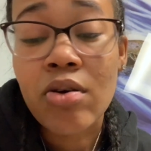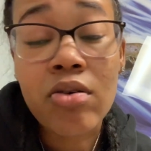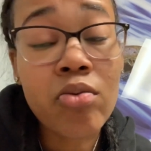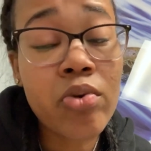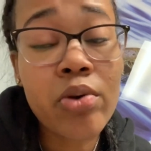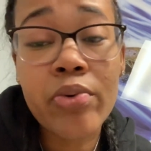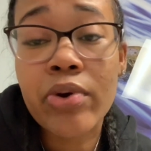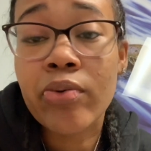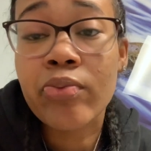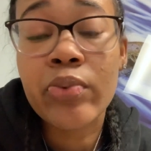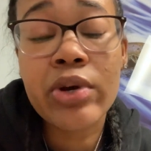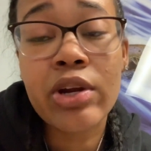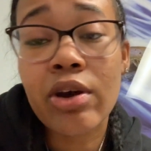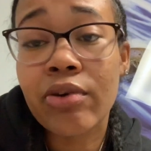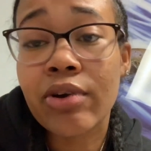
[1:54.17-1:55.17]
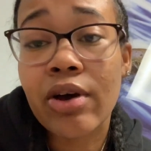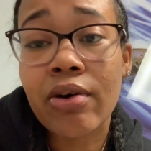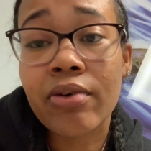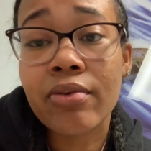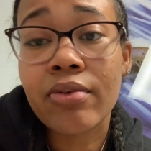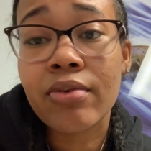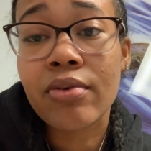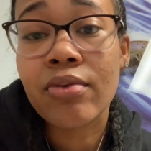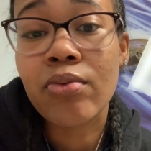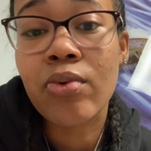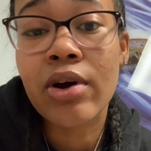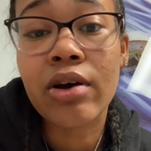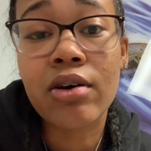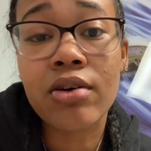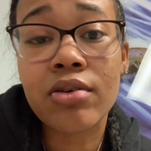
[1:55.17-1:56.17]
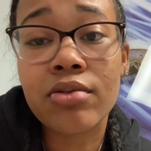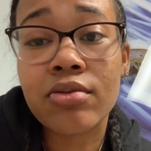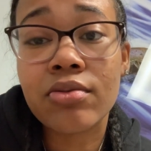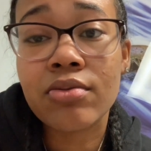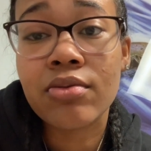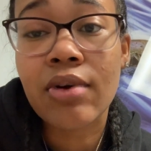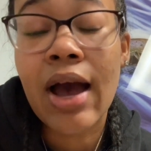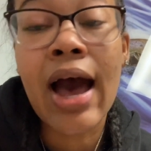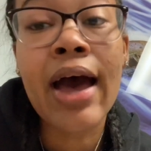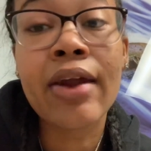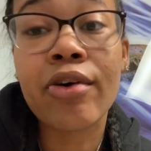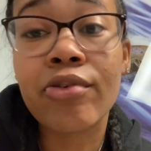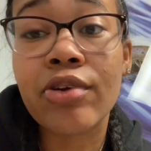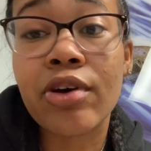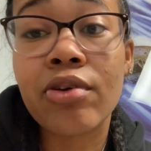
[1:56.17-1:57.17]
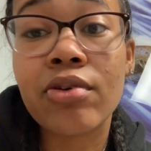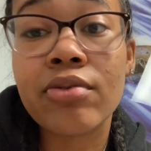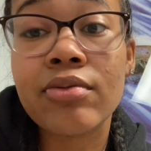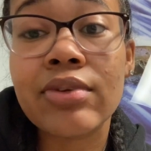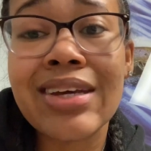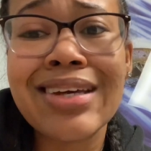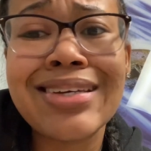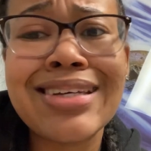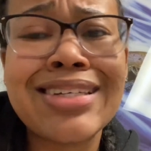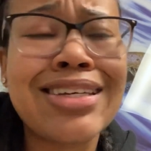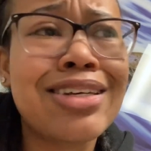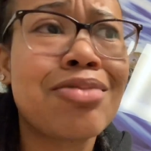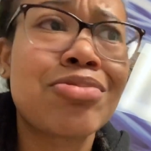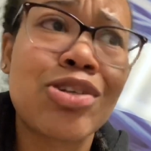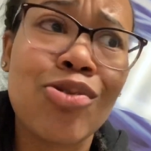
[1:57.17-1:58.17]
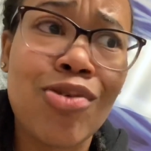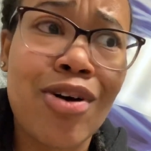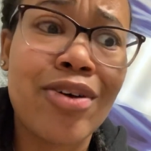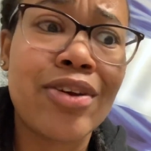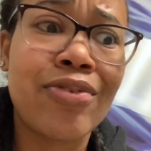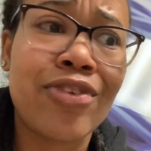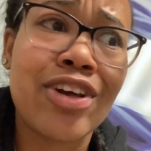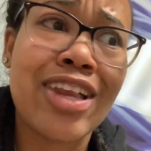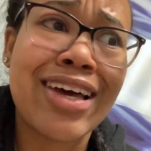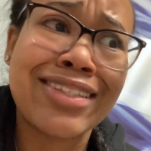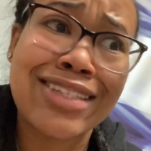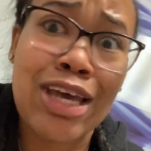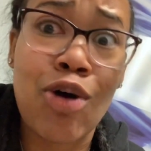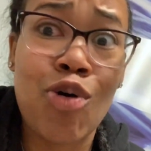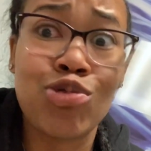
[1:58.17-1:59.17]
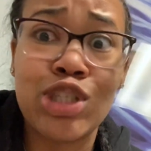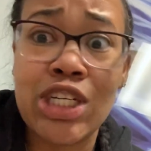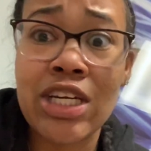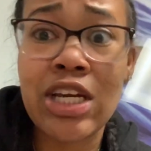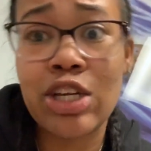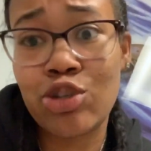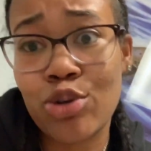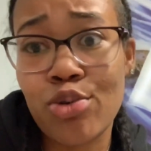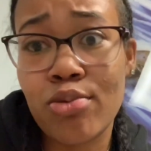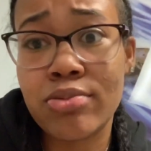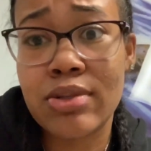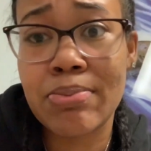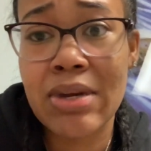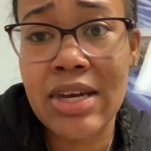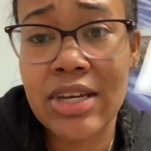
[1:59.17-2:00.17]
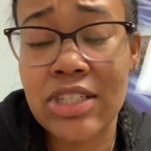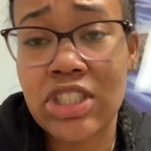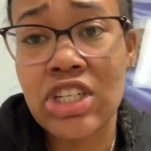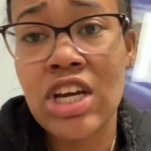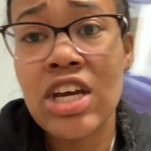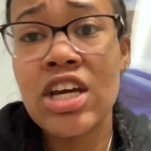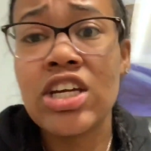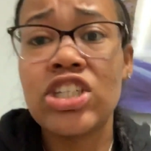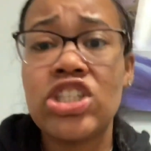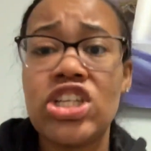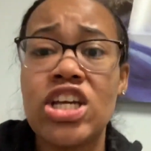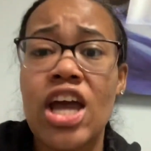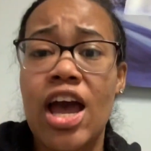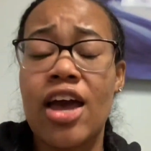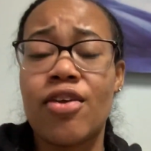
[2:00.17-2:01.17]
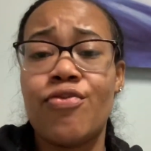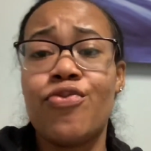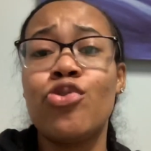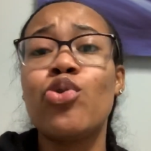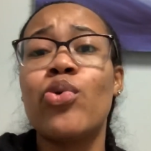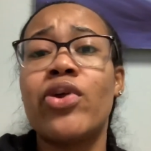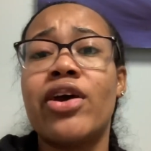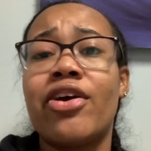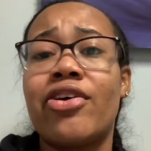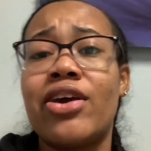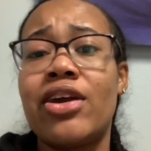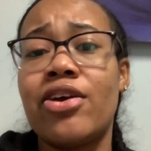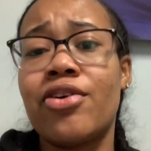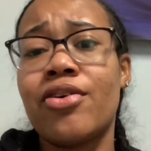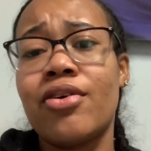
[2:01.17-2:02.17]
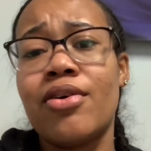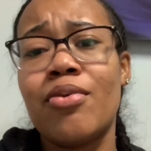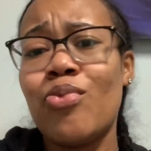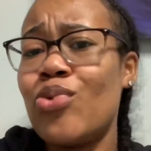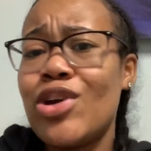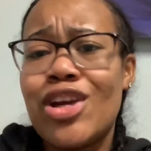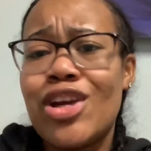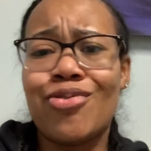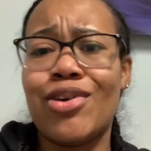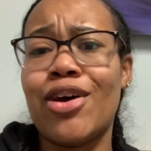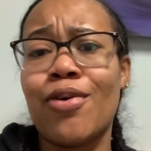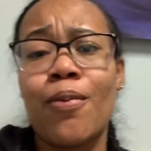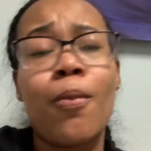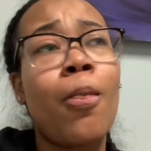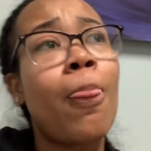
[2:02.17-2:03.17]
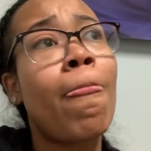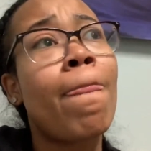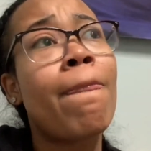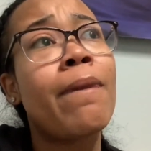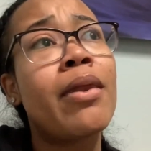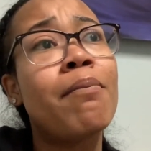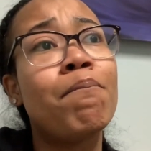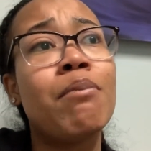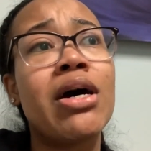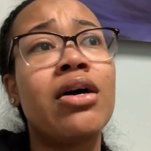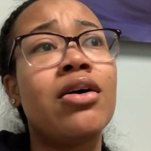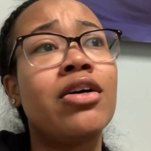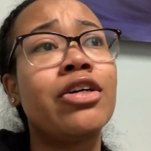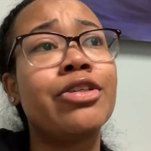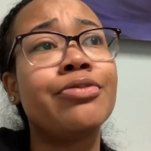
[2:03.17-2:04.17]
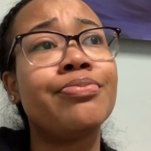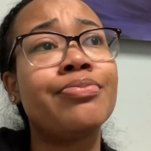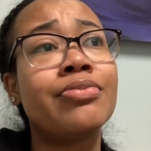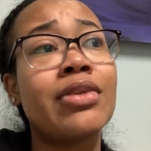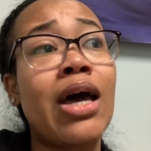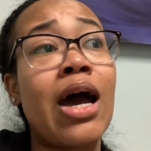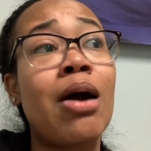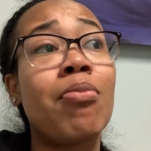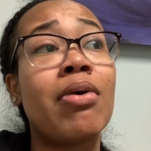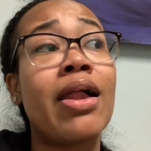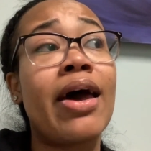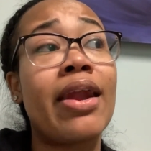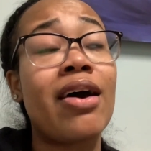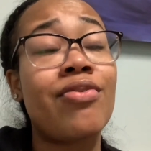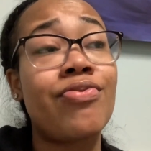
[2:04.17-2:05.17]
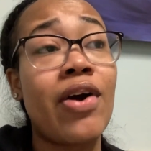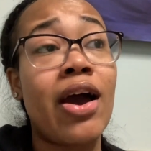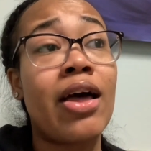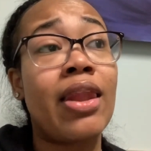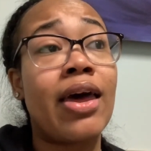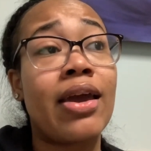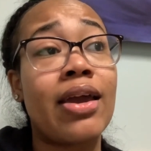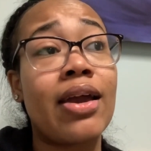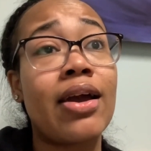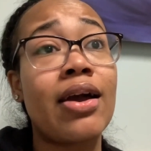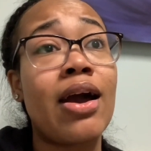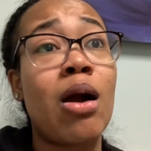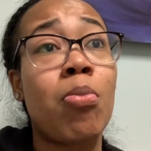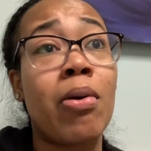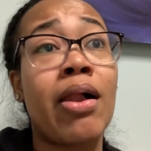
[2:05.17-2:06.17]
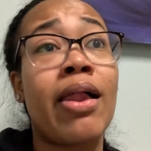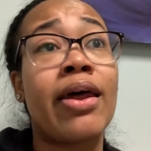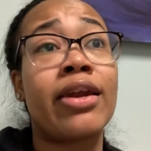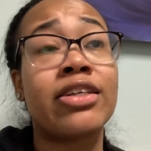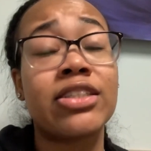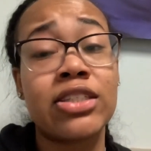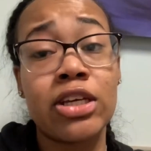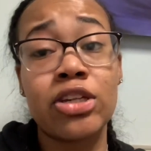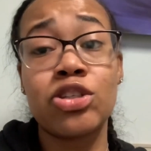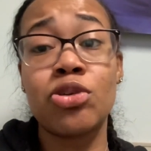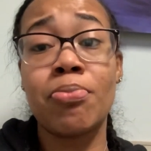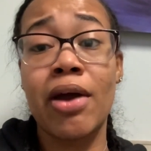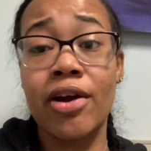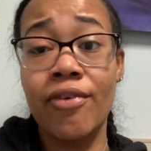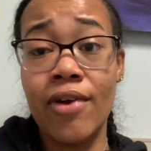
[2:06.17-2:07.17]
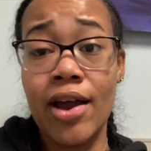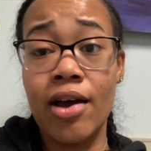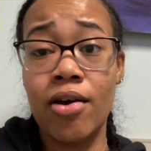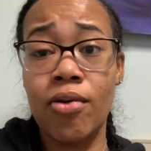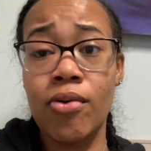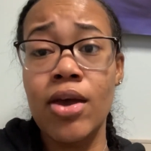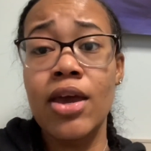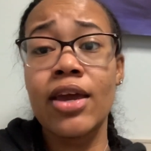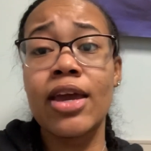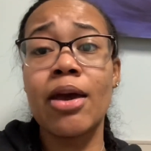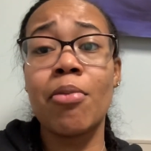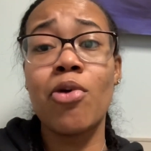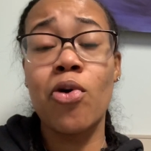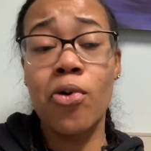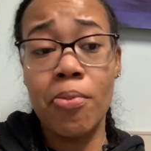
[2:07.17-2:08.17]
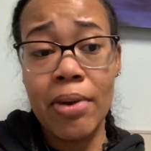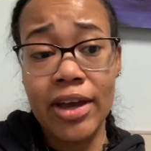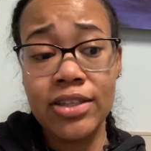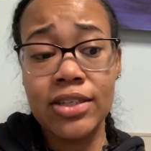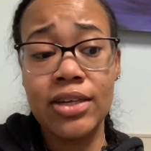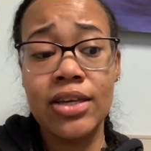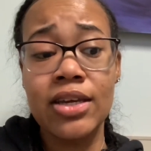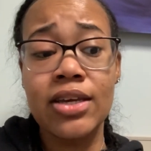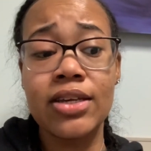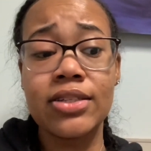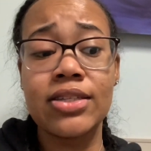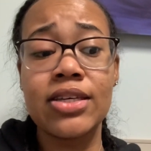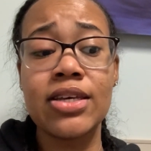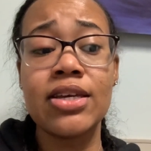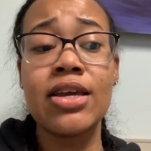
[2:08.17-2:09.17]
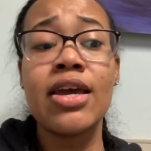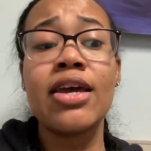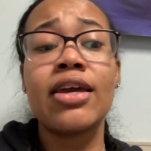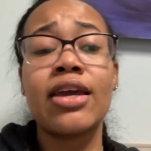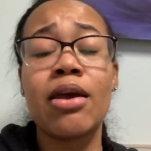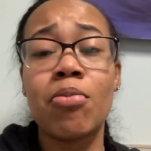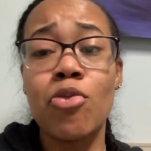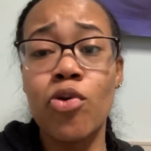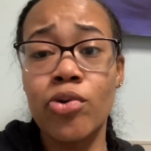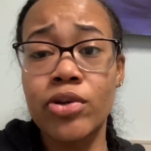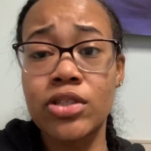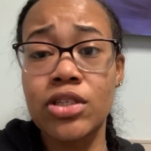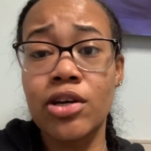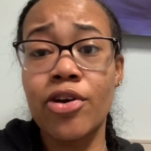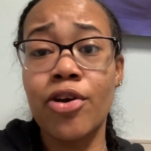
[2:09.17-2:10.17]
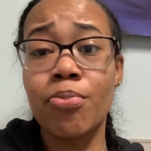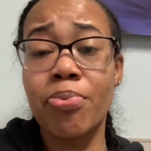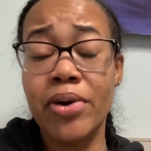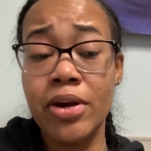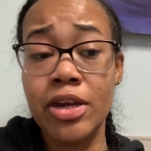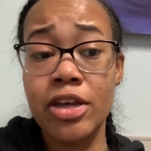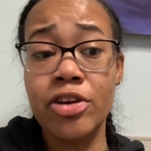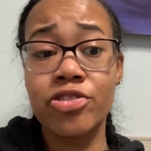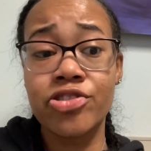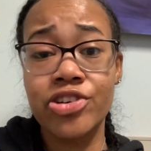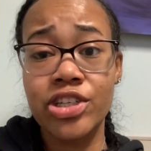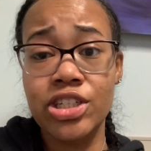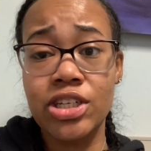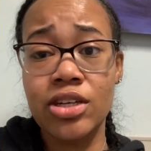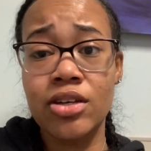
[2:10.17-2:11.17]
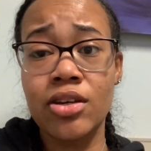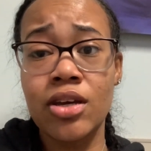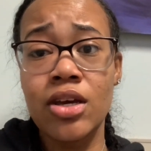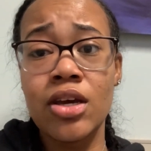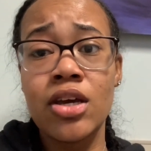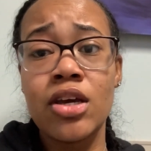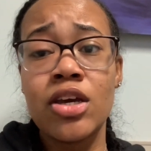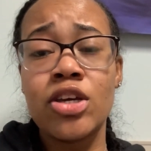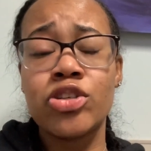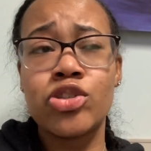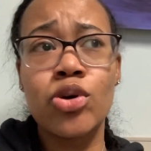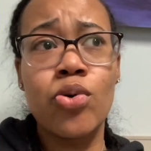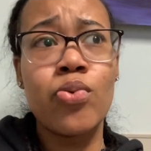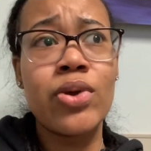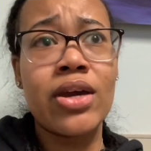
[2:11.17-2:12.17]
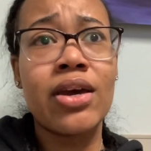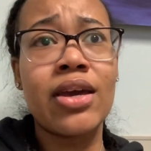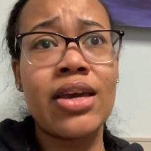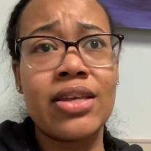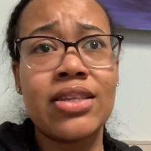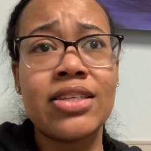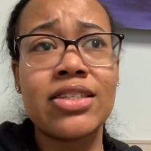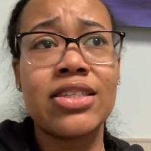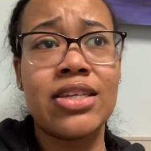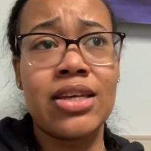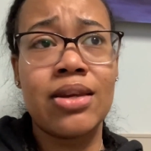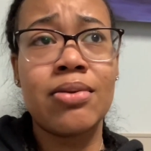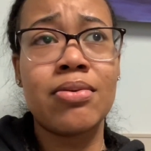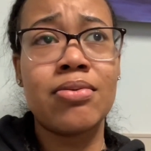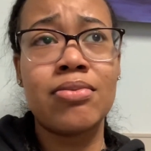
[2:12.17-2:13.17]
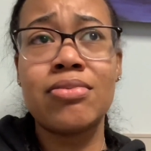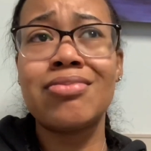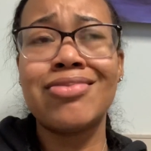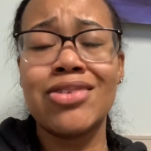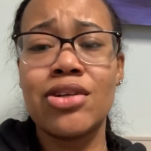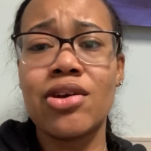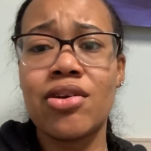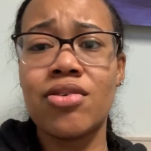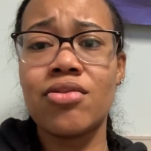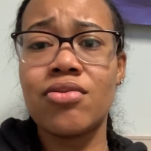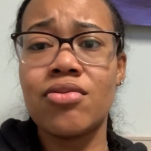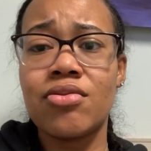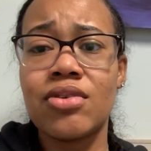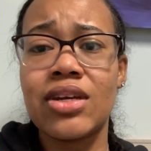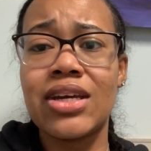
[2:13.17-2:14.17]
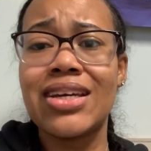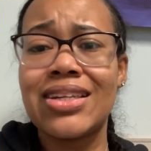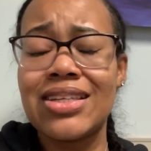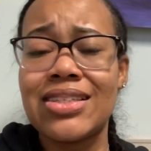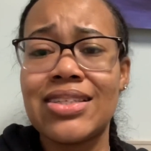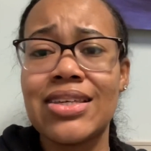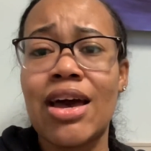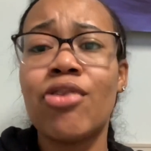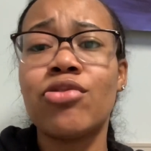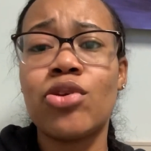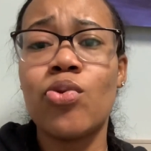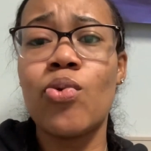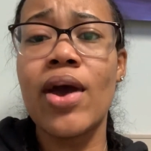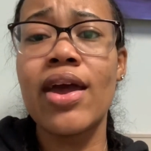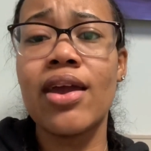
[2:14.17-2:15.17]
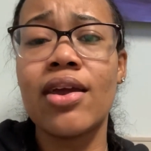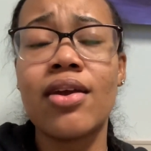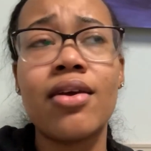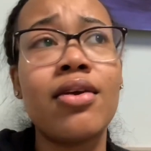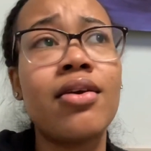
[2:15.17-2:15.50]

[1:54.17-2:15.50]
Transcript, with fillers: We won't, we don't know well, I don't know. They, it took them so long to realize that, oh, she need tubes because she got fluid in her ear. We know. But um, I'm glad I fought, like, I'm glad I stuck to my ground, kept going back to the ENT, kept going to her pediatrician so we could get this knit, you know, get this out the way.